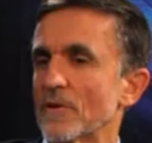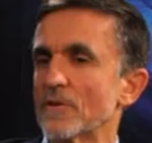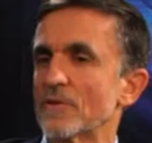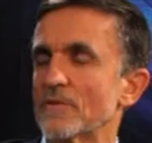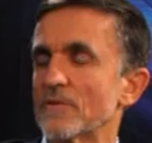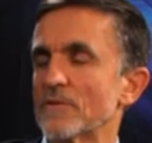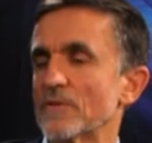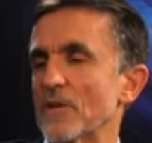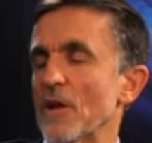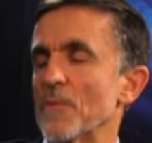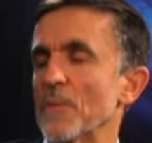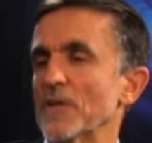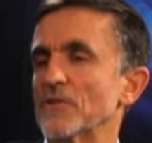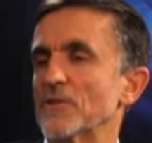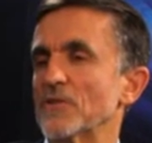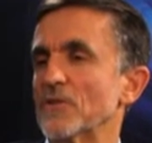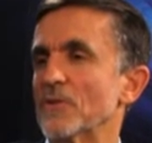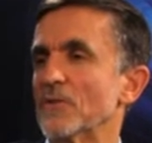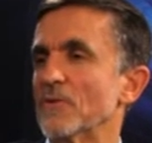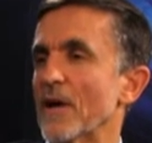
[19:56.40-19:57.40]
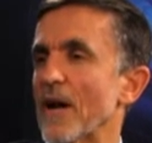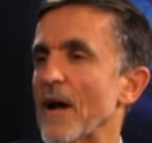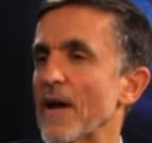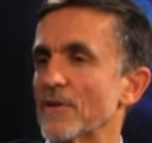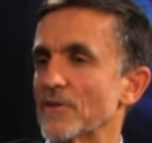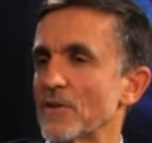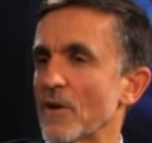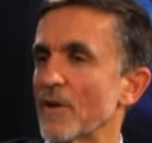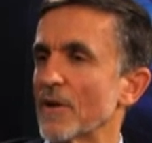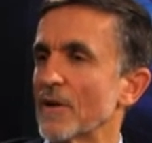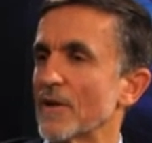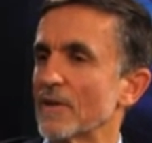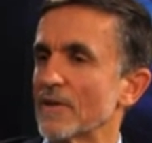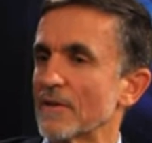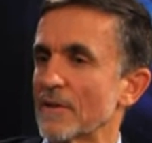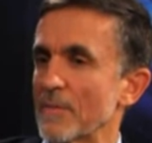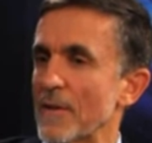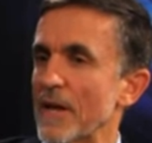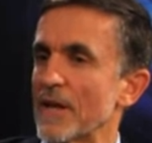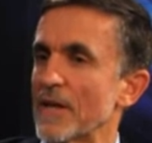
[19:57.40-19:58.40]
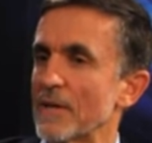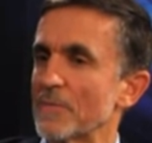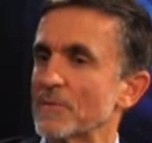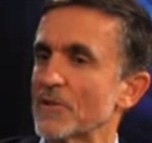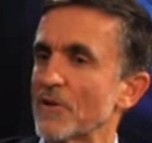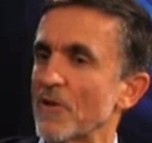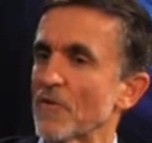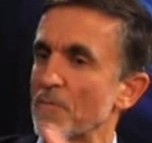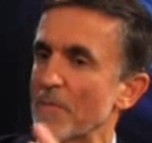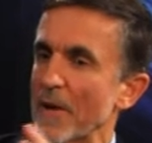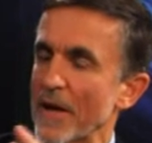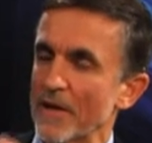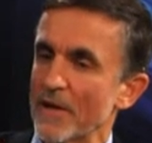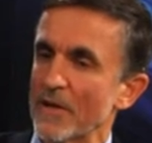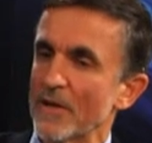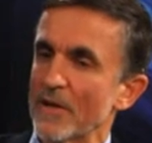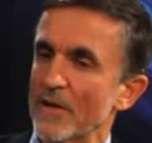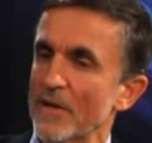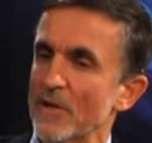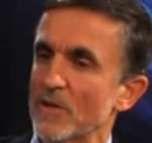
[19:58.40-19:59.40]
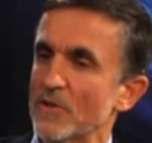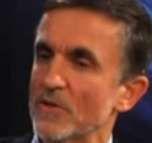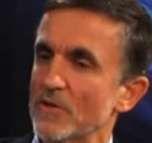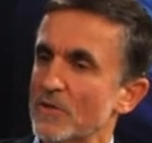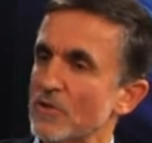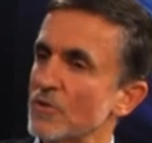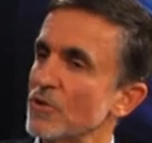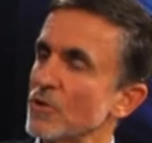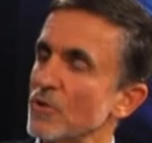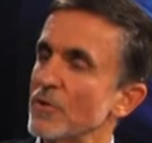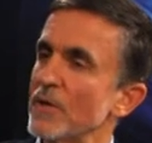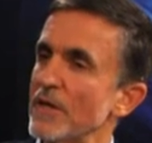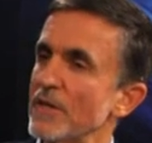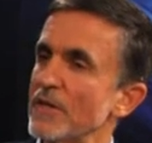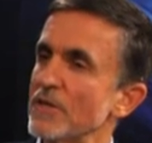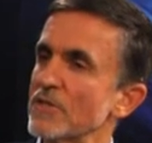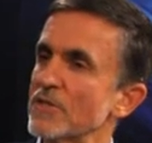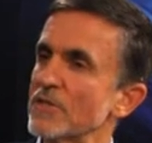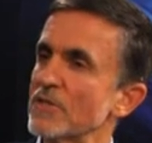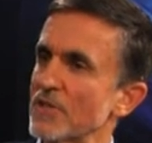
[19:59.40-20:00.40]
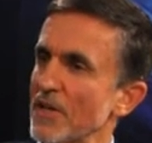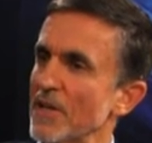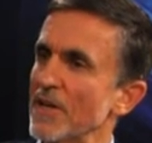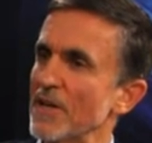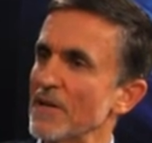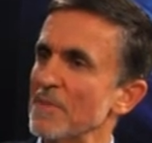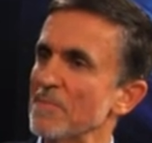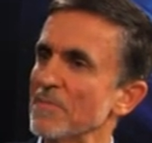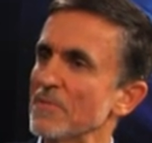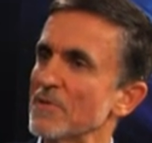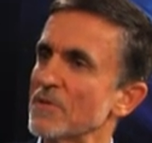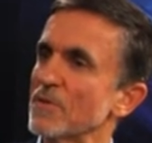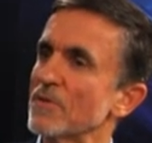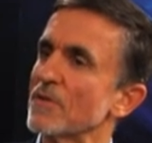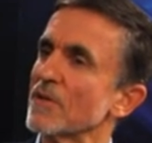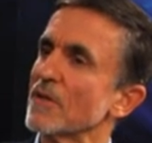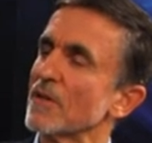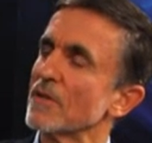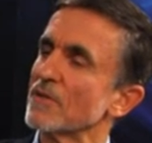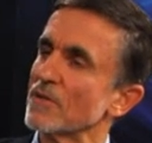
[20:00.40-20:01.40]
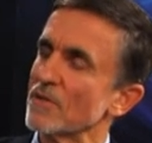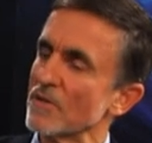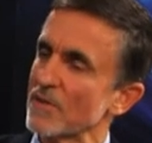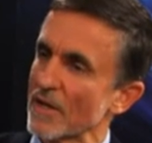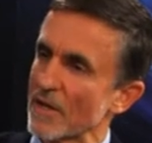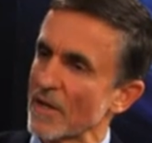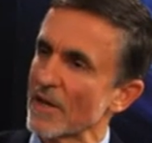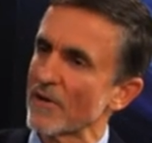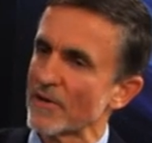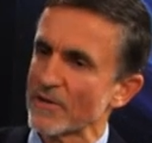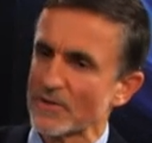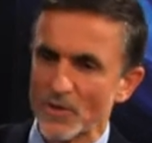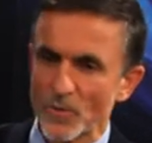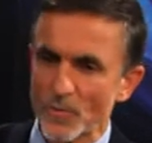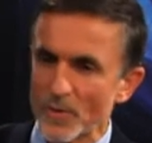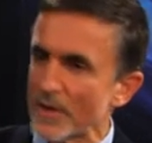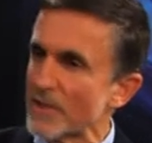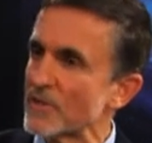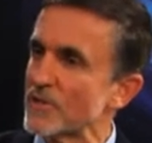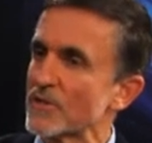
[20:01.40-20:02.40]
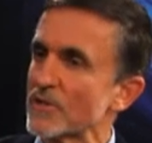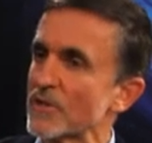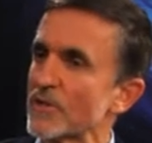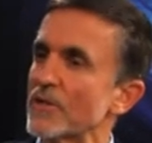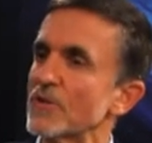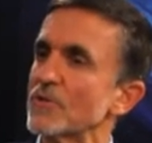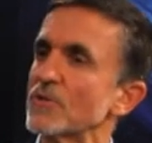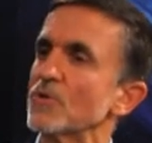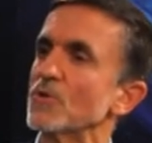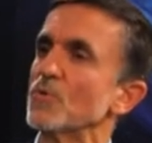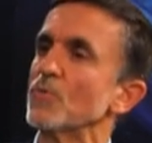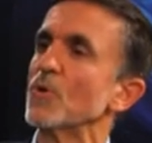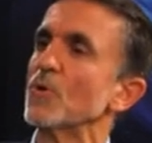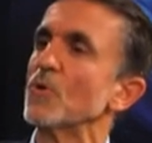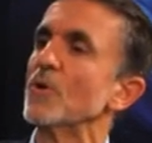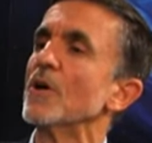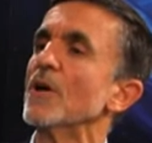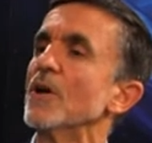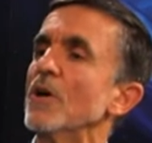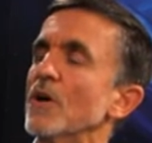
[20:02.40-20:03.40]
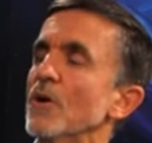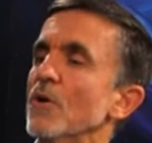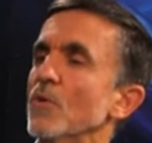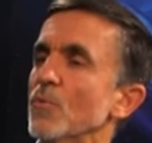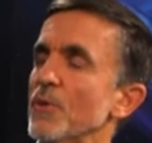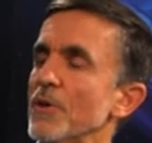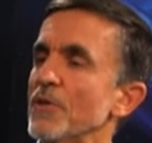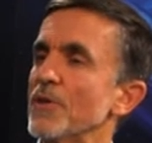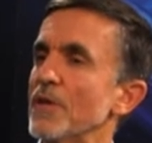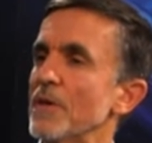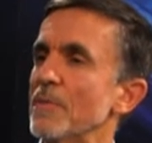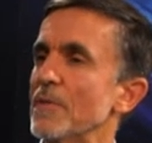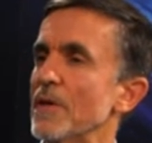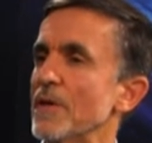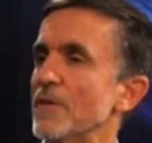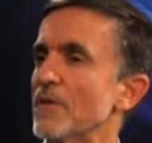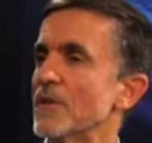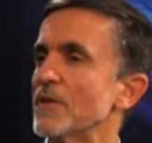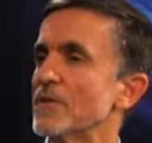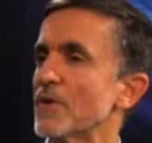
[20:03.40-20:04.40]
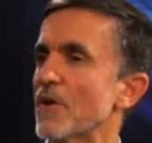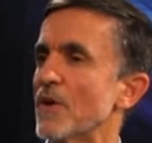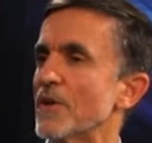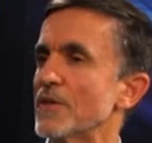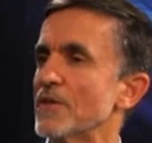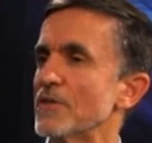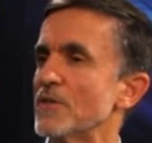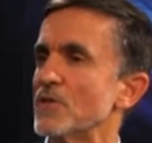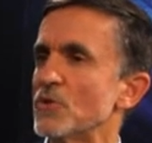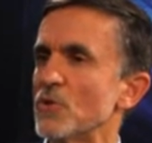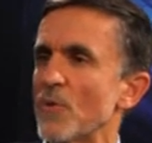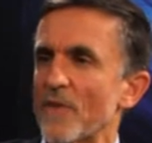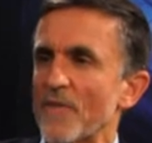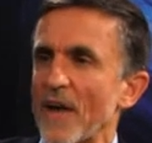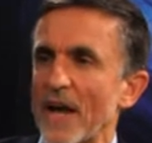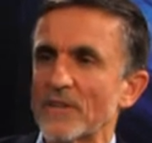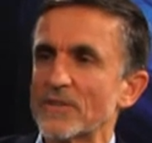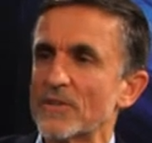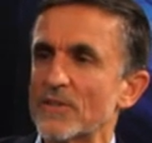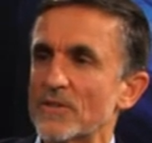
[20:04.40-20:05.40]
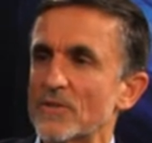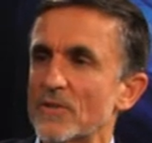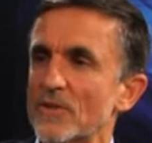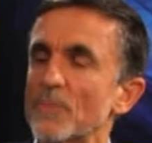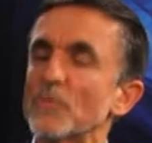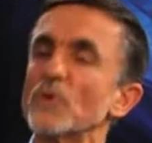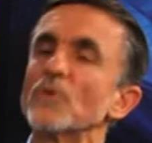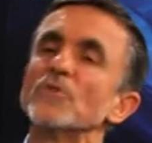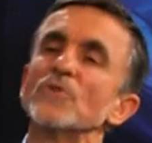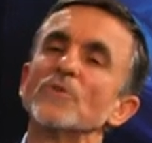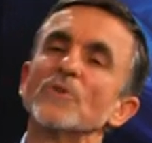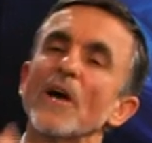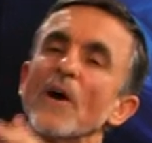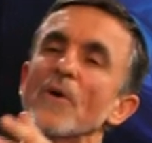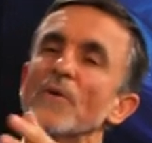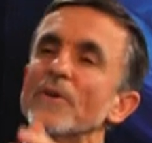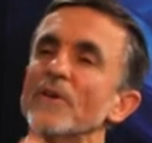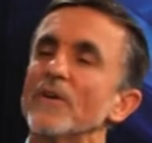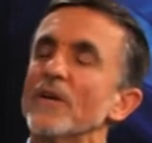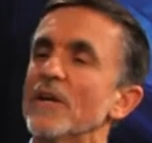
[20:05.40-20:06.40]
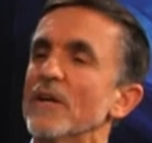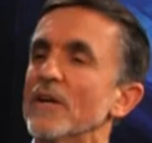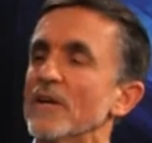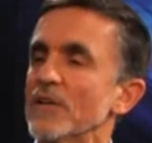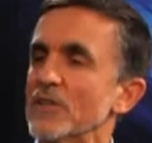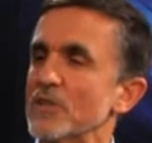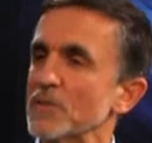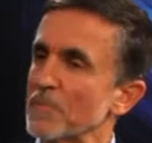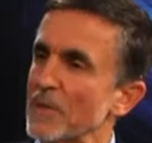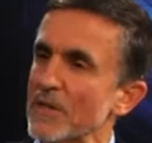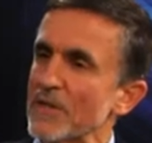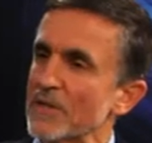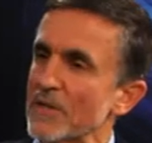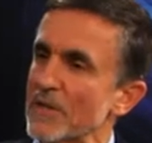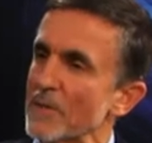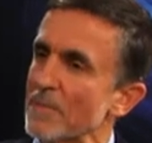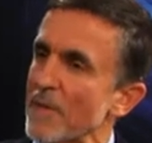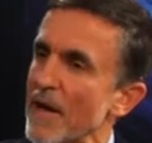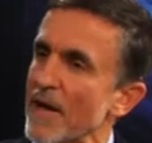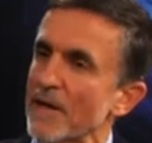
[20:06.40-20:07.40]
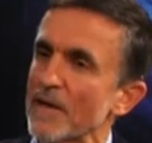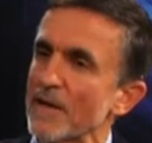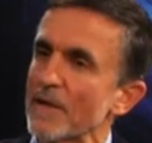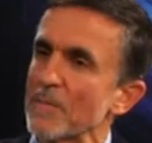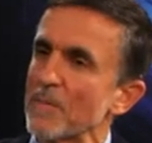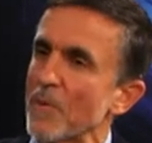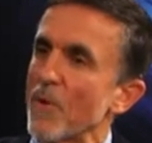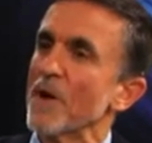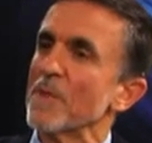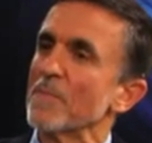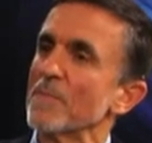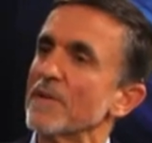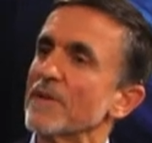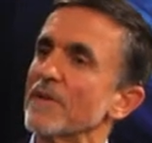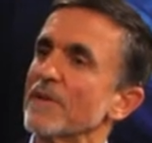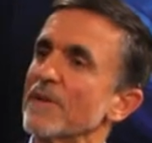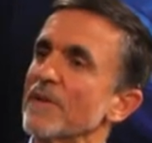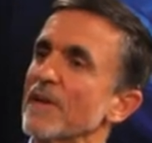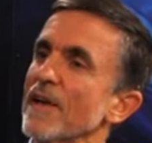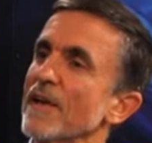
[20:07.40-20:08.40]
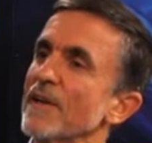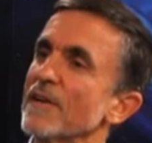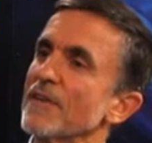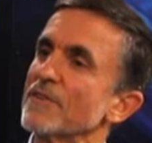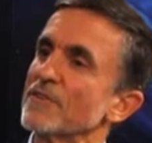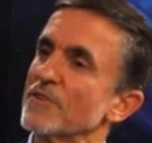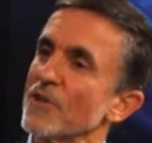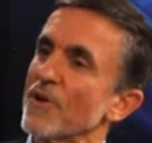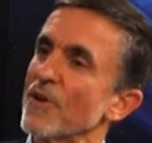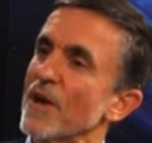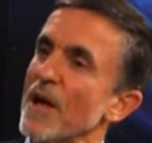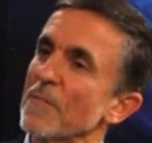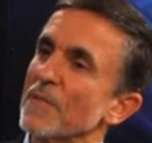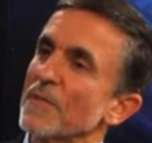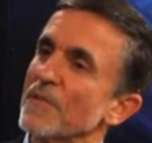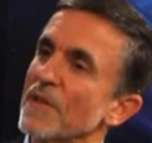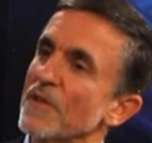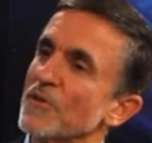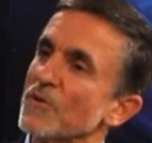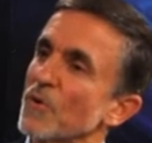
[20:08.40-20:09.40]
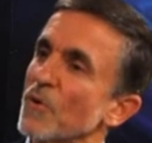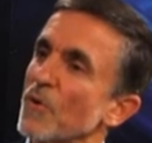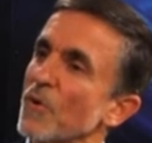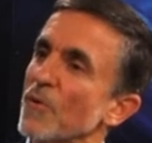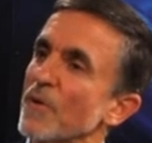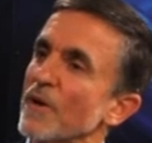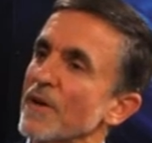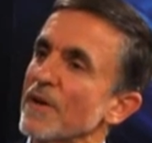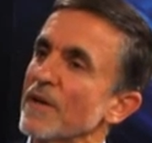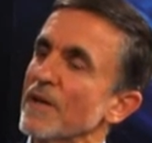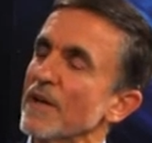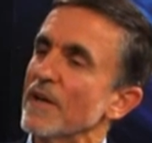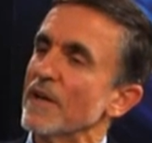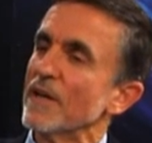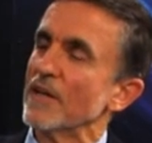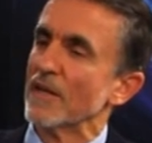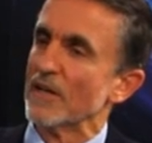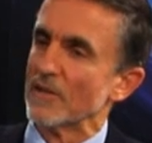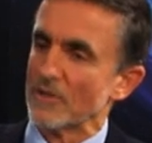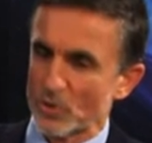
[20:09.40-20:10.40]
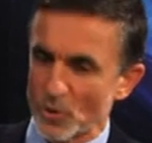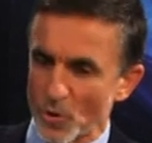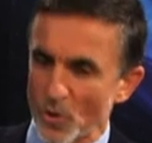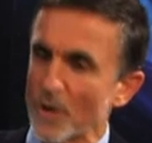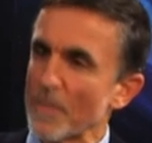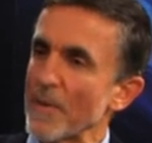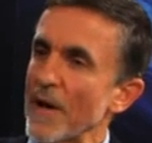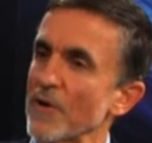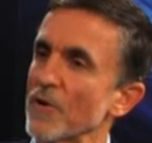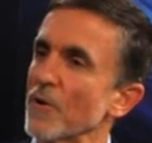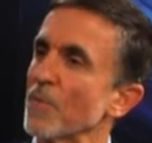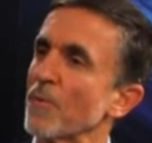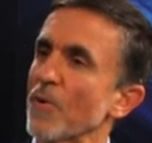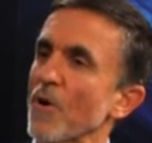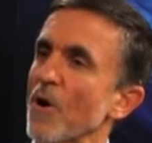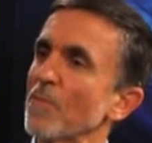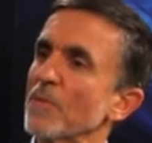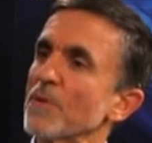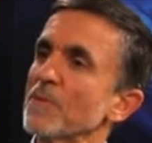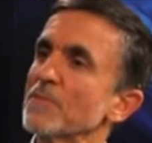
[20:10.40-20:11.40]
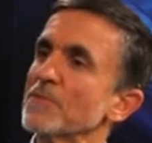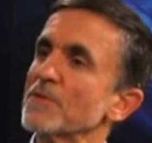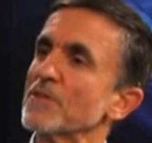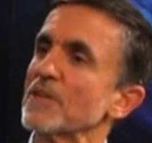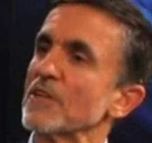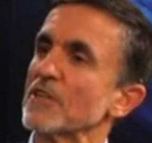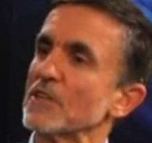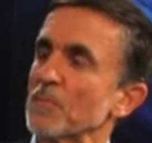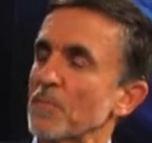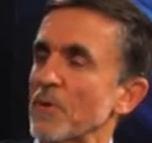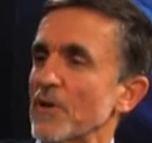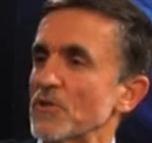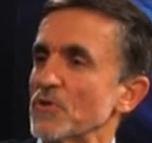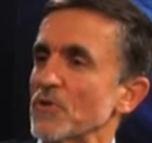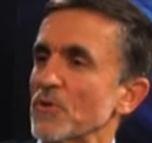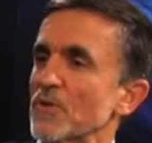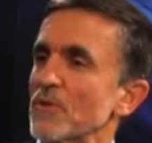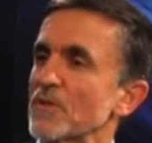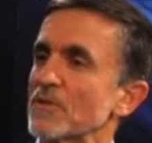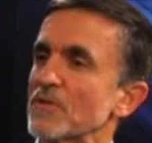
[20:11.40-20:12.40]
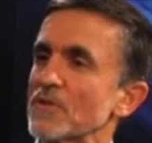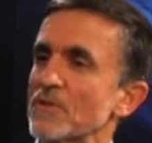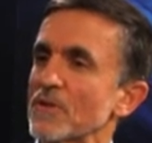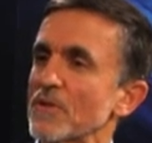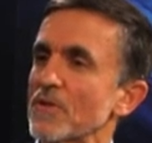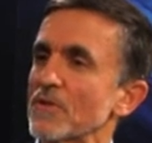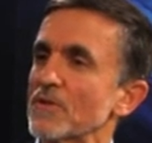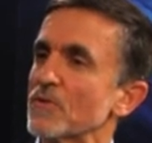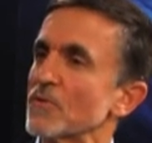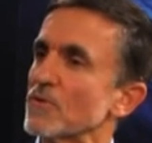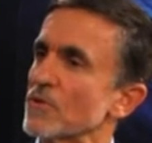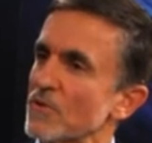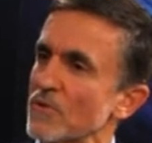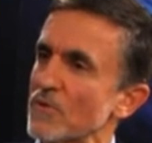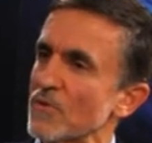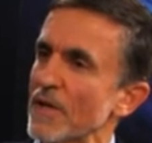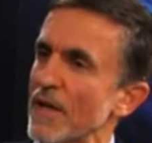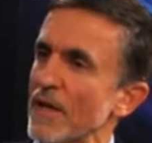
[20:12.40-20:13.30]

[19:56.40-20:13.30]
so much to Ayatollah Khomeini himself, but to his team, to the clerics, the religious leaders who were with him in these ideas? Did you have access to them? Could you go and speak to them, make an appointment and turn up at their door and talk about your problems and express your concerns? Could you do that?